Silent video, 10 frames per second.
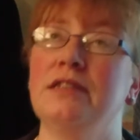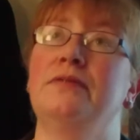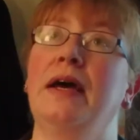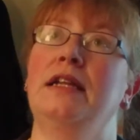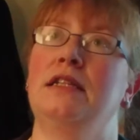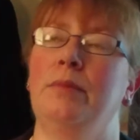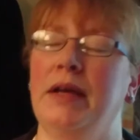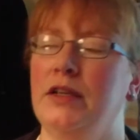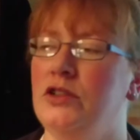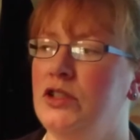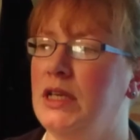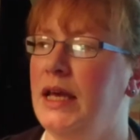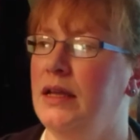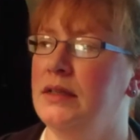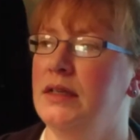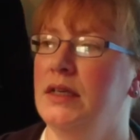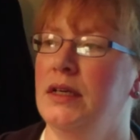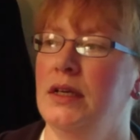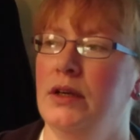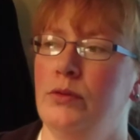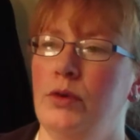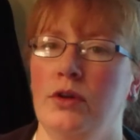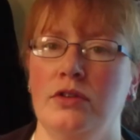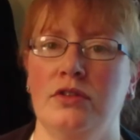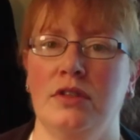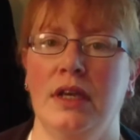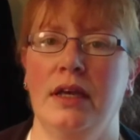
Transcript: Finally managed to get Rod's